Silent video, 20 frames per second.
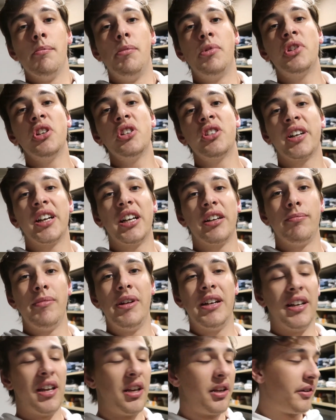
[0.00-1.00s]
But just kind of
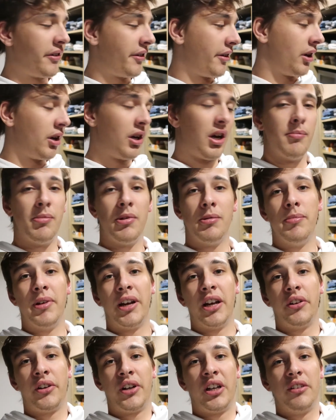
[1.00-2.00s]
made it a bit
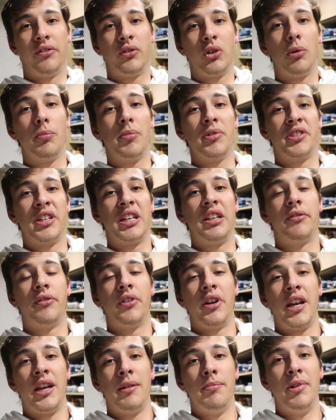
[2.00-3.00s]
bigger to kind of compensate
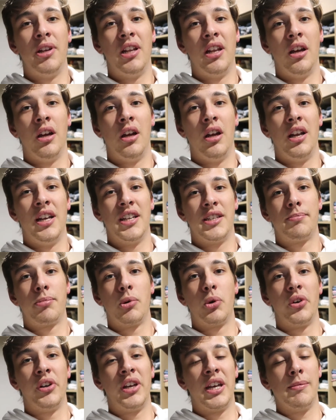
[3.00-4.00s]
for a bit less
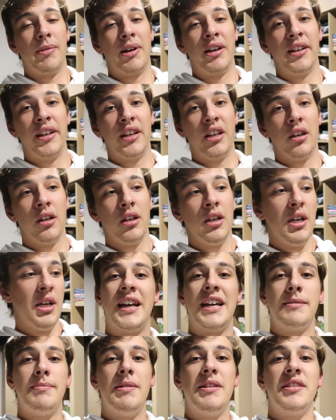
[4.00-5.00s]
protein in my dinner.
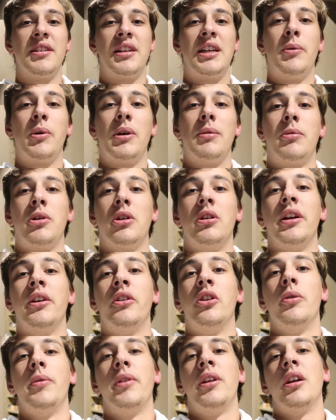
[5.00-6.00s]
That is basically what I'm
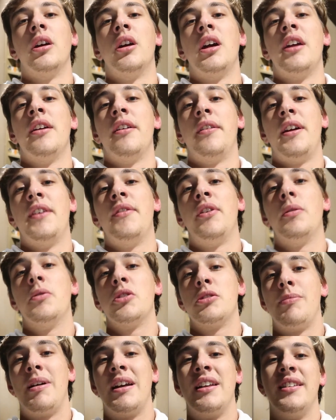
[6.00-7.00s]
currently doing if it
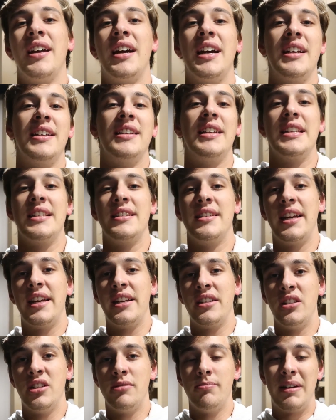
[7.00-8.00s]
comes to my diet these
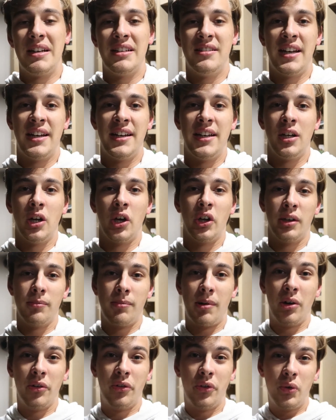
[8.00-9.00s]
days, just maintaining on
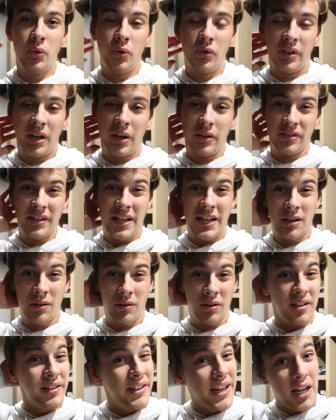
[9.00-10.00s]
about
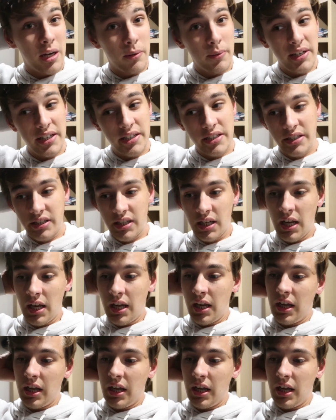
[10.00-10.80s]
2,800 calories.